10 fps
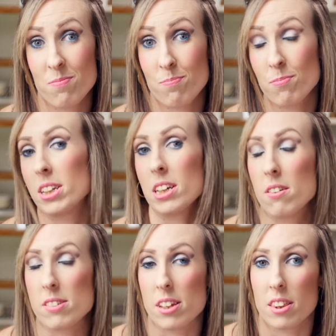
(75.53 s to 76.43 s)
We didn't
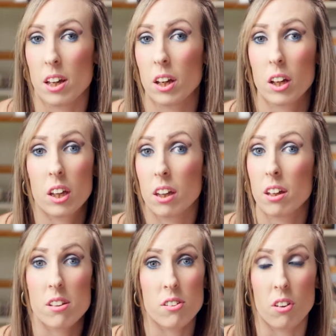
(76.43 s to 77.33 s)
use anything,
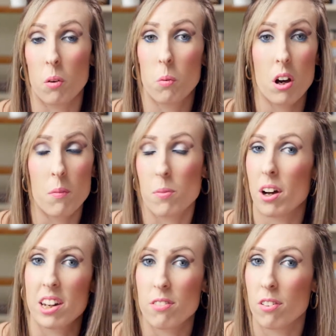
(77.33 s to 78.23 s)
so I
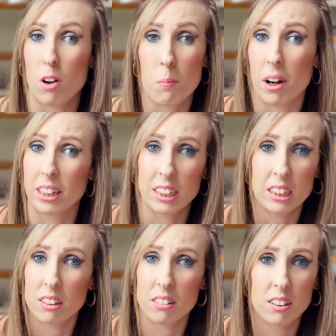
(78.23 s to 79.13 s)
never fell
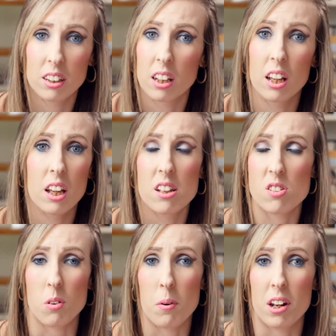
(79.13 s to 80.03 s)
pregnant.
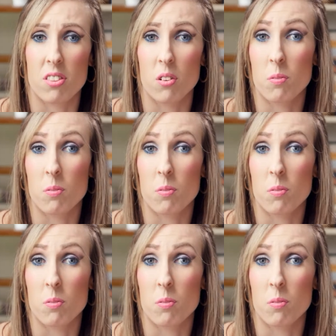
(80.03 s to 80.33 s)
So I probably thought